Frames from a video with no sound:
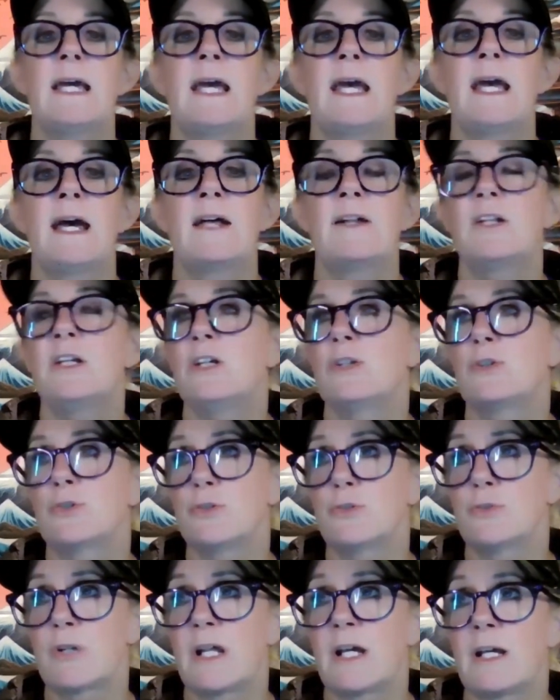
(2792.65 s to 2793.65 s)
and enter
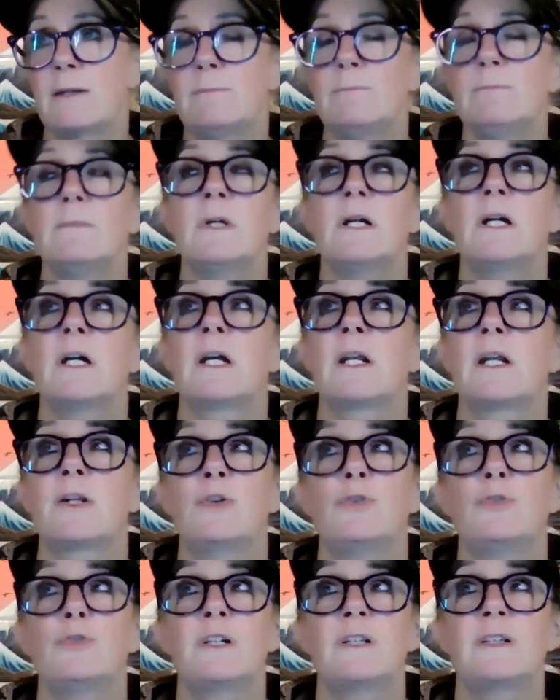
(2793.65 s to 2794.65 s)
your name, and
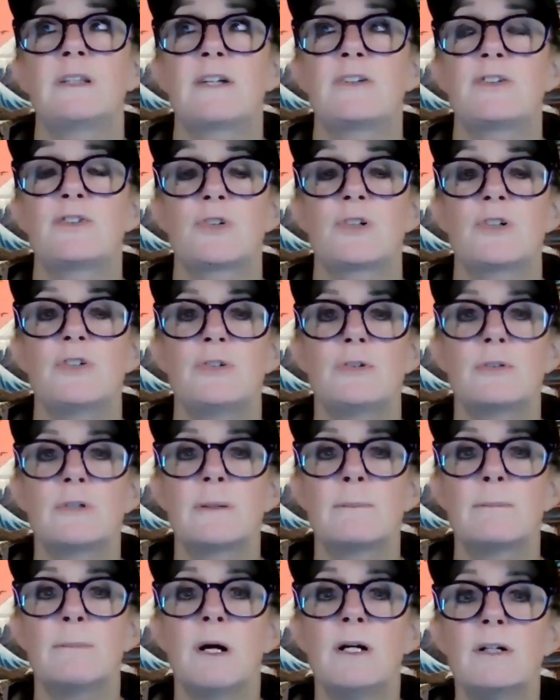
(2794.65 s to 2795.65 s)
you'll get that straight to your
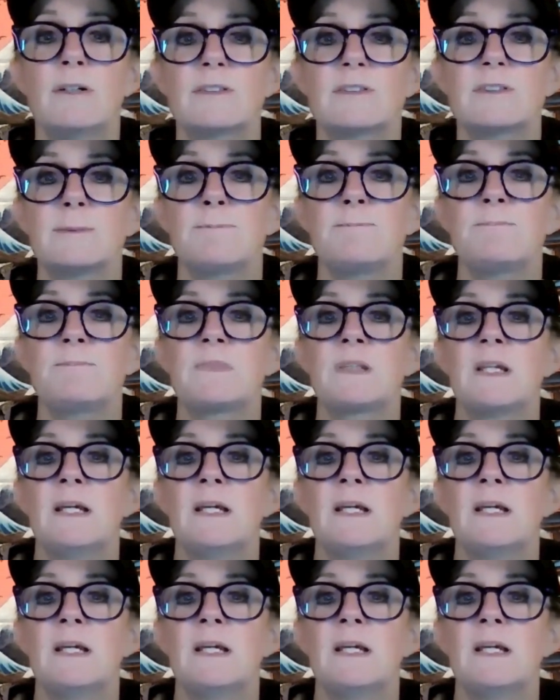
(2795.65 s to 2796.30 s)
inbox.